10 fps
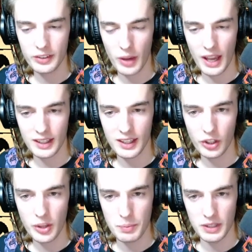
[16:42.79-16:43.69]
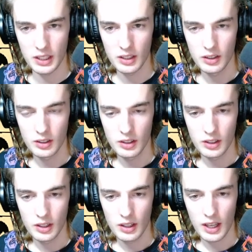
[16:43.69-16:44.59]
So I kill the bee.
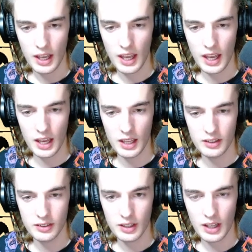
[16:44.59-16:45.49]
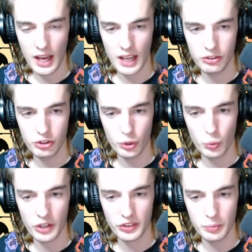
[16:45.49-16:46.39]
And I do
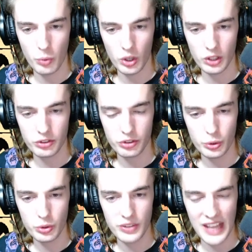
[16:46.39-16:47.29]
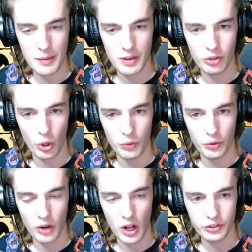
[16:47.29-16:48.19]
once more 2 damage
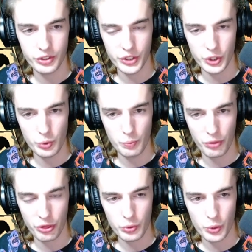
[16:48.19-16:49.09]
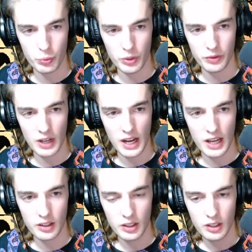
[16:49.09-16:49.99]
overall to you through your river
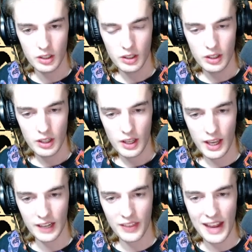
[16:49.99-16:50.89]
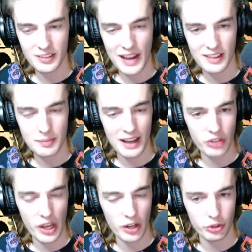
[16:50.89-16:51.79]
otter. And that's my
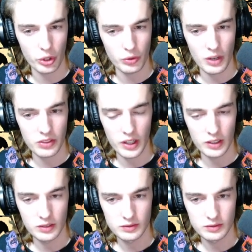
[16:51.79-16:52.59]
entire turn right there.